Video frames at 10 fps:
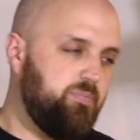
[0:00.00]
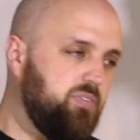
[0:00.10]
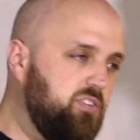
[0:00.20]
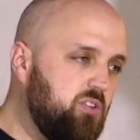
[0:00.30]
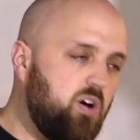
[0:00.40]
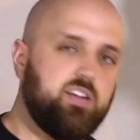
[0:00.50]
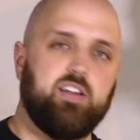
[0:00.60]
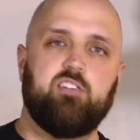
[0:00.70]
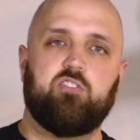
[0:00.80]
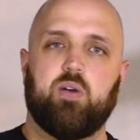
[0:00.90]
not an
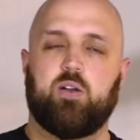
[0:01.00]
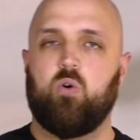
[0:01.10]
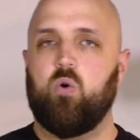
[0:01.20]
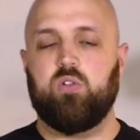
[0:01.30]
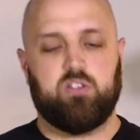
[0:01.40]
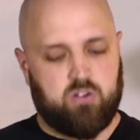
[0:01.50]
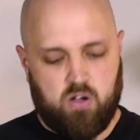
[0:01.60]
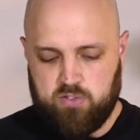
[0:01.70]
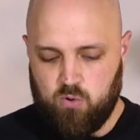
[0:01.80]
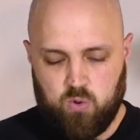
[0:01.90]
issue at all.
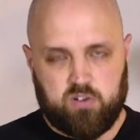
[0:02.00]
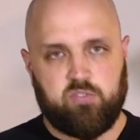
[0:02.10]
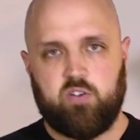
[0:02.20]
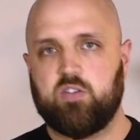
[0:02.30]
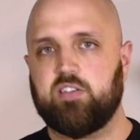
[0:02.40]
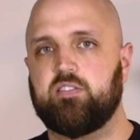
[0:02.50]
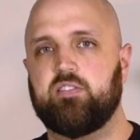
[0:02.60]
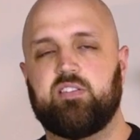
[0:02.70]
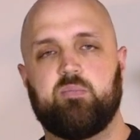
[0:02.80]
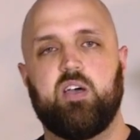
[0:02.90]
Got the autofocus
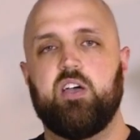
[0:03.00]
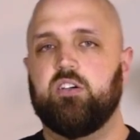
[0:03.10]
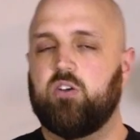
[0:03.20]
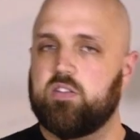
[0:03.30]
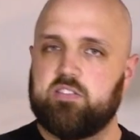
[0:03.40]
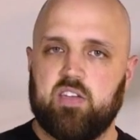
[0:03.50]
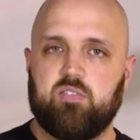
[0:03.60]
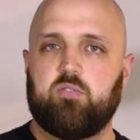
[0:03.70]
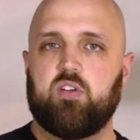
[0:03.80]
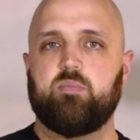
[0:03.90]
system, got
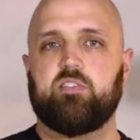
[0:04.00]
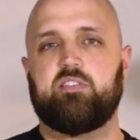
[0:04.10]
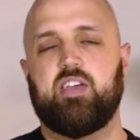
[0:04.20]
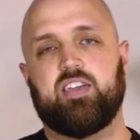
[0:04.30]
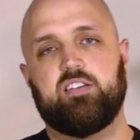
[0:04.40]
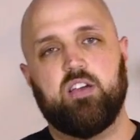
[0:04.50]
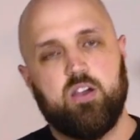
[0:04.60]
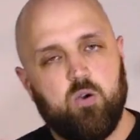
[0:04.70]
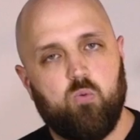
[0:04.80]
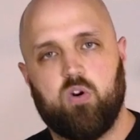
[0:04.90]
7 frames a second.
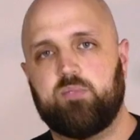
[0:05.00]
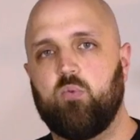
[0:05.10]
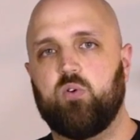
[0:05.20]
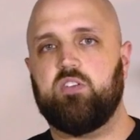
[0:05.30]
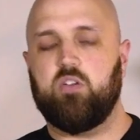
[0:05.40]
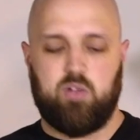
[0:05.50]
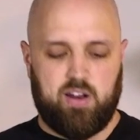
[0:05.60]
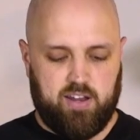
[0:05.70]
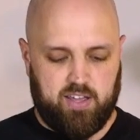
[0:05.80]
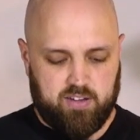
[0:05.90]
What more do you
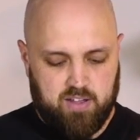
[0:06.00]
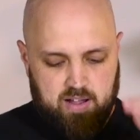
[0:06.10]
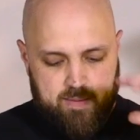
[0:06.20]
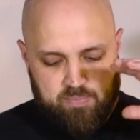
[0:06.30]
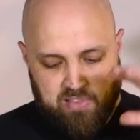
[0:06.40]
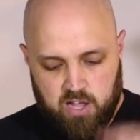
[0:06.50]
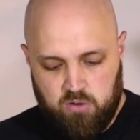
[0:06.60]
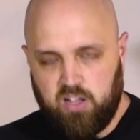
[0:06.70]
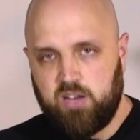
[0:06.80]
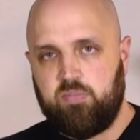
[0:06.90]
really need? Low
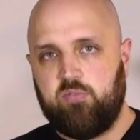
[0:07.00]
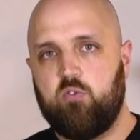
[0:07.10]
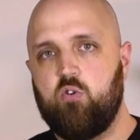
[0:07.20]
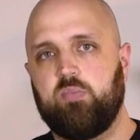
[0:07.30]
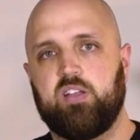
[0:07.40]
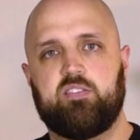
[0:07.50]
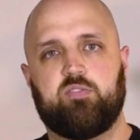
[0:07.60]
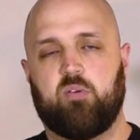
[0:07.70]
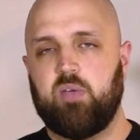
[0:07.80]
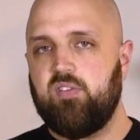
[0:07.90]
light performance
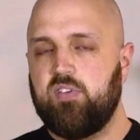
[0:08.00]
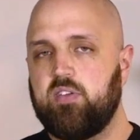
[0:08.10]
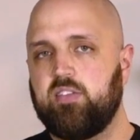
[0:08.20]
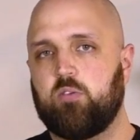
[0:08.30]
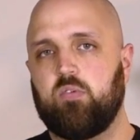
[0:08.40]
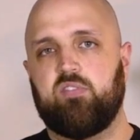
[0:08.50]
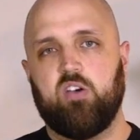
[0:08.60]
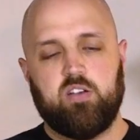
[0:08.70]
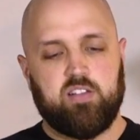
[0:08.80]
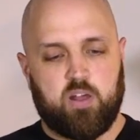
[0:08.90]
from everything that we've
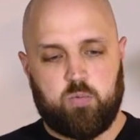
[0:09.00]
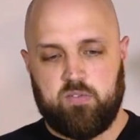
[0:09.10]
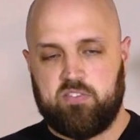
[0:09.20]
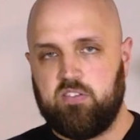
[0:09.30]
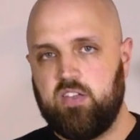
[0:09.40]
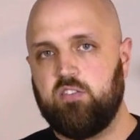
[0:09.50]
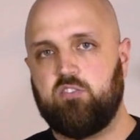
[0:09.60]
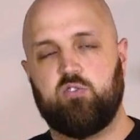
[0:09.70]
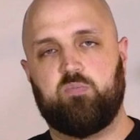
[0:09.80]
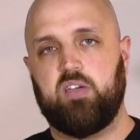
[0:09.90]
heard and that we've seen
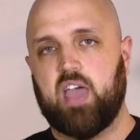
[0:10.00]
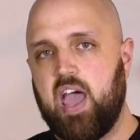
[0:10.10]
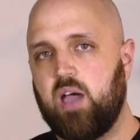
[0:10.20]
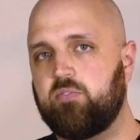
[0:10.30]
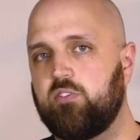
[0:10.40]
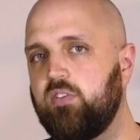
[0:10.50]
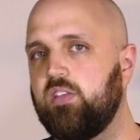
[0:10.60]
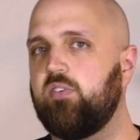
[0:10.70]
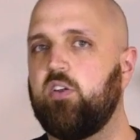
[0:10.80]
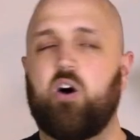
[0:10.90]
should be
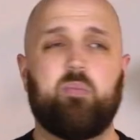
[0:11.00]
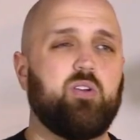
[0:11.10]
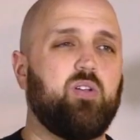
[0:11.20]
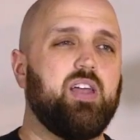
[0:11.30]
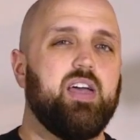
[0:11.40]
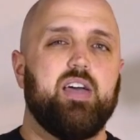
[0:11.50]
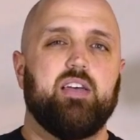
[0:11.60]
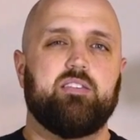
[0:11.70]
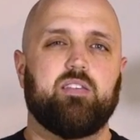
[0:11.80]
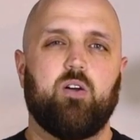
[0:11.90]
absolutely phenomenal.
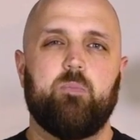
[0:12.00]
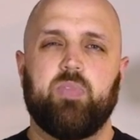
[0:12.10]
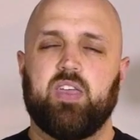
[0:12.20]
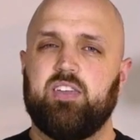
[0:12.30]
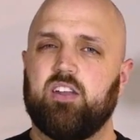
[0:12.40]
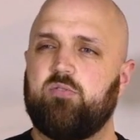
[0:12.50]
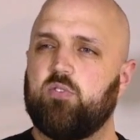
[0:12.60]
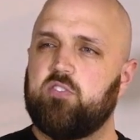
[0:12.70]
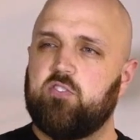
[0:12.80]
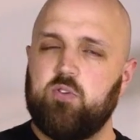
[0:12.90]
So, you know,
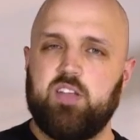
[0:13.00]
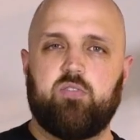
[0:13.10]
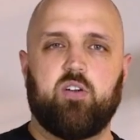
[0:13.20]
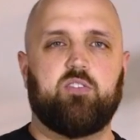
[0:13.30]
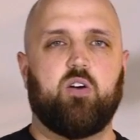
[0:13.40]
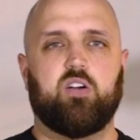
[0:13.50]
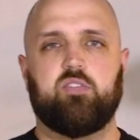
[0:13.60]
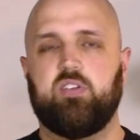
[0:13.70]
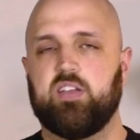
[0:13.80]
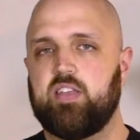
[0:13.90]
for street
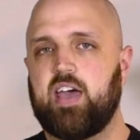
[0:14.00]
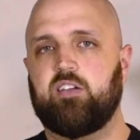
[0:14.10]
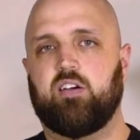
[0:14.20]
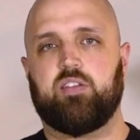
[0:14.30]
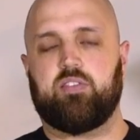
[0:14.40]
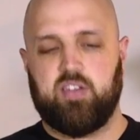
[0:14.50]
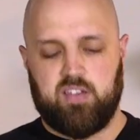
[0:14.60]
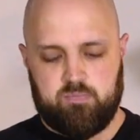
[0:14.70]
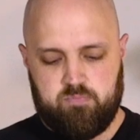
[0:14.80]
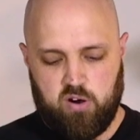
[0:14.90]
photography and that kind of
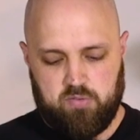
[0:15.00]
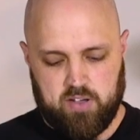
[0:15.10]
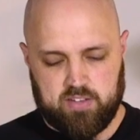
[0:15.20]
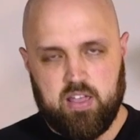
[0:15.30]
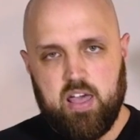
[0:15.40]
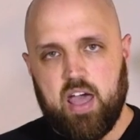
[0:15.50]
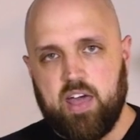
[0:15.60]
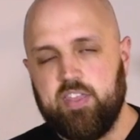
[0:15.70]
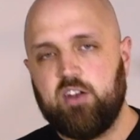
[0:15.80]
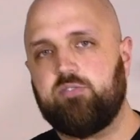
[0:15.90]
thing, perfect.
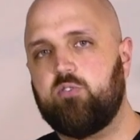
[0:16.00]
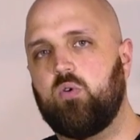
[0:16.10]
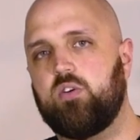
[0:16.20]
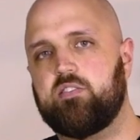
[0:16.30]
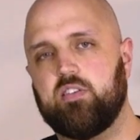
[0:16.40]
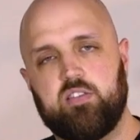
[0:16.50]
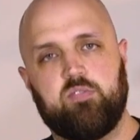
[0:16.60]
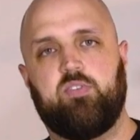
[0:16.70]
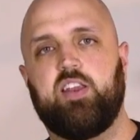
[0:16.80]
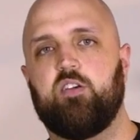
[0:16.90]
And then of course, the
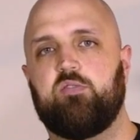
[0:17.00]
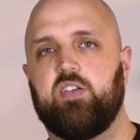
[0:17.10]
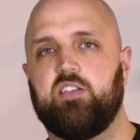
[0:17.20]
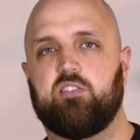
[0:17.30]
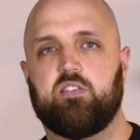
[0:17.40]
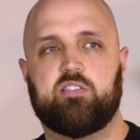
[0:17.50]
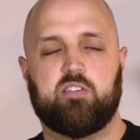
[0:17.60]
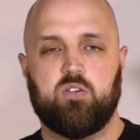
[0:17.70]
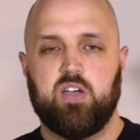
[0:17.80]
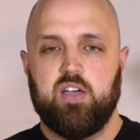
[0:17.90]
video features.
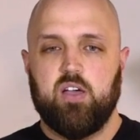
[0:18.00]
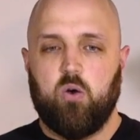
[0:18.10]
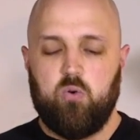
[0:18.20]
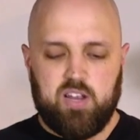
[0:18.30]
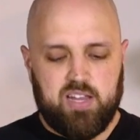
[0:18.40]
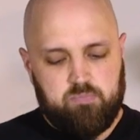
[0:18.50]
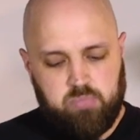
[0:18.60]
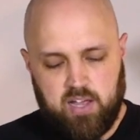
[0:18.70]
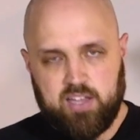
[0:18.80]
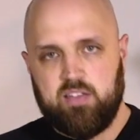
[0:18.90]
So really
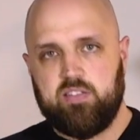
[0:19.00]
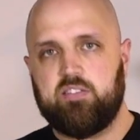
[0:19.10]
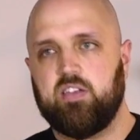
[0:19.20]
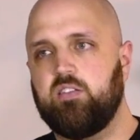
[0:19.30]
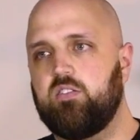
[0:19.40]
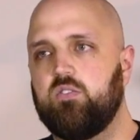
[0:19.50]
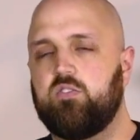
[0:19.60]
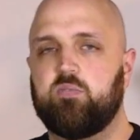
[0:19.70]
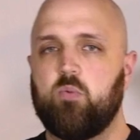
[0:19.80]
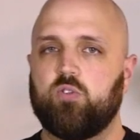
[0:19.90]
plugging this into
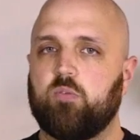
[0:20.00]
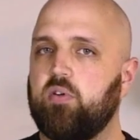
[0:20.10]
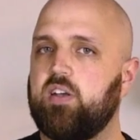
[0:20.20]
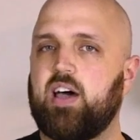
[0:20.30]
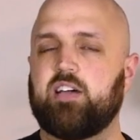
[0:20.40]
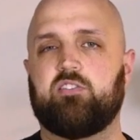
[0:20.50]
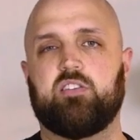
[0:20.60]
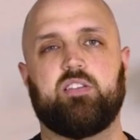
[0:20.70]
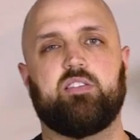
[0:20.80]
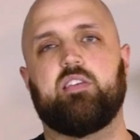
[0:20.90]
smaller
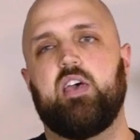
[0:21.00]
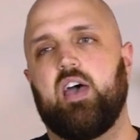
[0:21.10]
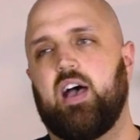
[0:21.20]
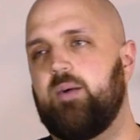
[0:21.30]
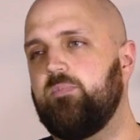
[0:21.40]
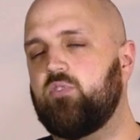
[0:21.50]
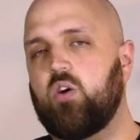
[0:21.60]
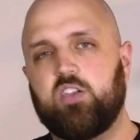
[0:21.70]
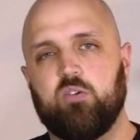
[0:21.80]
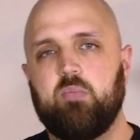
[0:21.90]
productions,
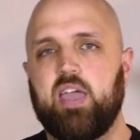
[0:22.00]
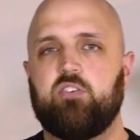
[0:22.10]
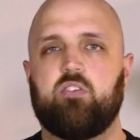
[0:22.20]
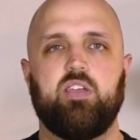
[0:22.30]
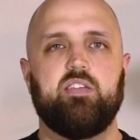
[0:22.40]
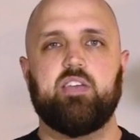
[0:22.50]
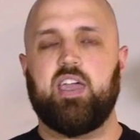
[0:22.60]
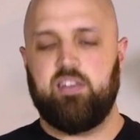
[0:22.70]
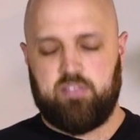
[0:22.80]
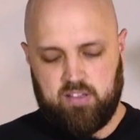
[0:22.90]
documentaries,
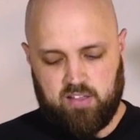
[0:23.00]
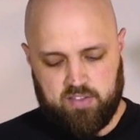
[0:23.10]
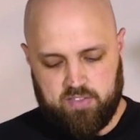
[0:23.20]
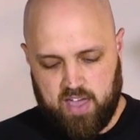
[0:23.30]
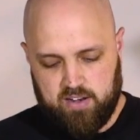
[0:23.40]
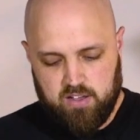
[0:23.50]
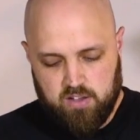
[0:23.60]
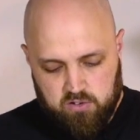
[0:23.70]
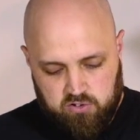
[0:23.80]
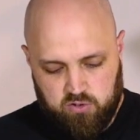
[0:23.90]
anything like
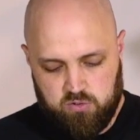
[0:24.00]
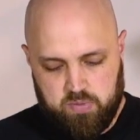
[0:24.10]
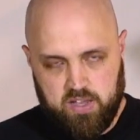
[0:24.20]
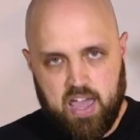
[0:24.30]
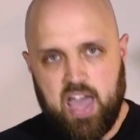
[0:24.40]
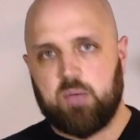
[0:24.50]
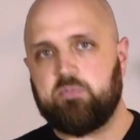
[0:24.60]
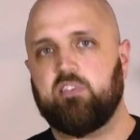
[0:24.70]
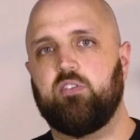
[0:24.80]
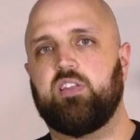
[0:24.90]
that should be
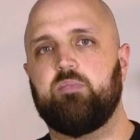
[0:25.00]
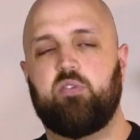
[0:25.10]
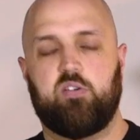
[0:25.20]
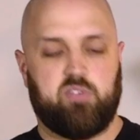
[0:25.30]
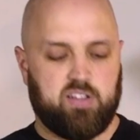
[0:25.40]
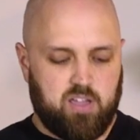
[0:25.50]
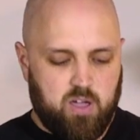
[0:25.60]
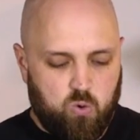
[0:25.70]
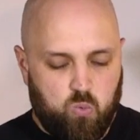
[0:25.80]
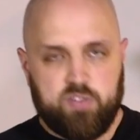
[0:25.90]
absolutely
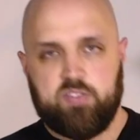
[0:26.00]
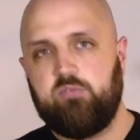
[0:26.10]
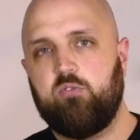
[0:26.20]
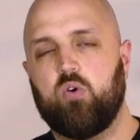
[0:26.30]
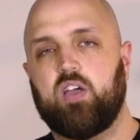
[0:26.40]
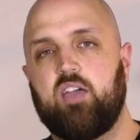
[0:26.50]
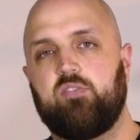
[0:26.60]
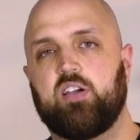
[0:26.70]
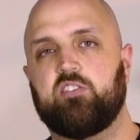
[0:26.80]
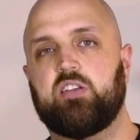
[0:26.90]
perfect. With the 4K
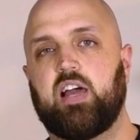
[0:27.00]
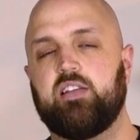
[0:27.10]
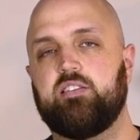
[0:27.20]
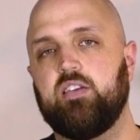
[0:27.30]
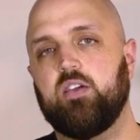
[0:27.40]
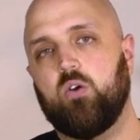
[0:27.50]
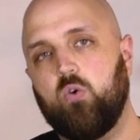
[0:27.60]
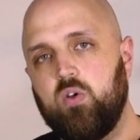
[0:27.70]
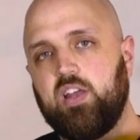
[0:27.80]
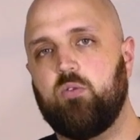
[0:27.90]
functionality,
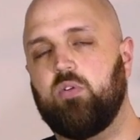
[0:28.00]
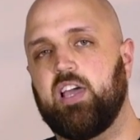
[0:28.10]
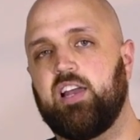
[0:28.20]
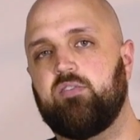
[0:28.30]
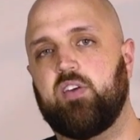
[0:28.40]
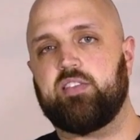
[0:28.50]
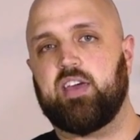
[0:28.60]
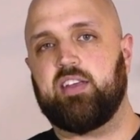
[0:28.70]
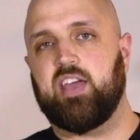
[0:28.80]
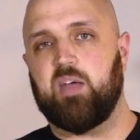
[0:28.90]
really will elevate
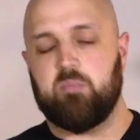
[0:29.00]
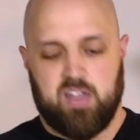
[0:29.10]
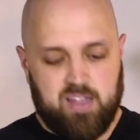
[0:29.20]
that game.